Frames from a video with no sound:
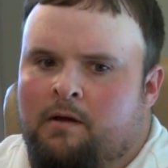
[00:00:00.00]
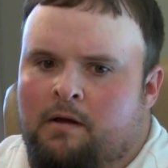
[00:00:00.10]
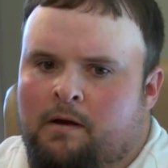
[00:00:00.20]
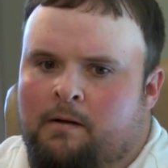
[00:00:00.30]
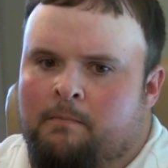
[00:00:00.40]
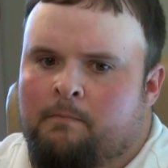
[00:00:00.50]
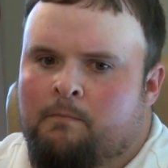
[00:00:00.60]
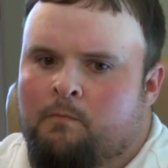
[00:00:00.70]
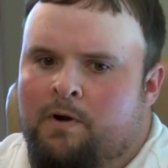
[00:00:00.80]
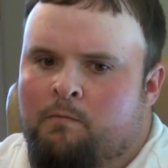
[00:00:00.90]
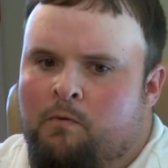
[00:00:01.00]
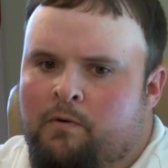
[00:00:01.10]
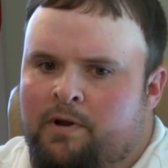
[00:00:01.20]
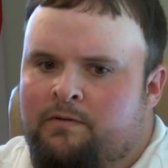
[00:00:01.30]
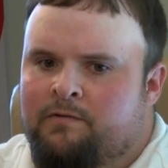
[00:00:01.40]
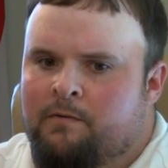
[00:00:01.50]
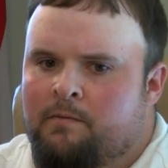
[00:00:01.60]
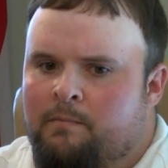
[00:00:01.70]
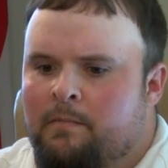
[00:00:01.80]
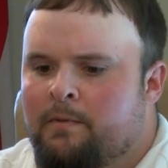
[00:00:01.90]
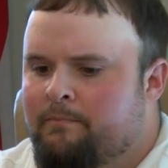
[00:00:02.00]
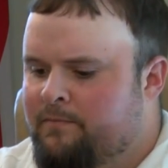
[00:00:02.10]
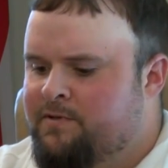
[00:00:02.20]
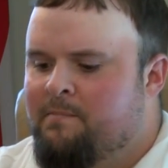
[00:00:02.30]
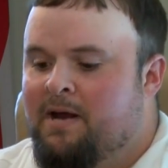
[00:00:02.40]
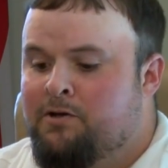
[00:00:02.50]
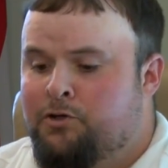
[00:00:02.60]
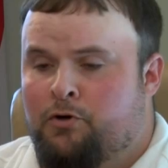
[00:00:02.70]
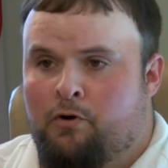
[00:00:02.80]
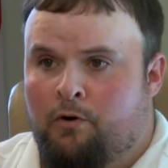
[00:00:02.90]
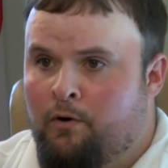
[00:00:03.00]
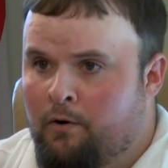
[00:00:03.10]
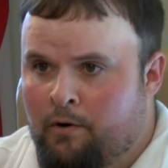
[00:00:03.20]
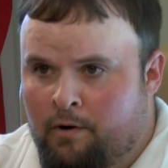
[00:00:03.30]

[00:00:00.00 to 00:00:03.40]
We wanted to make sure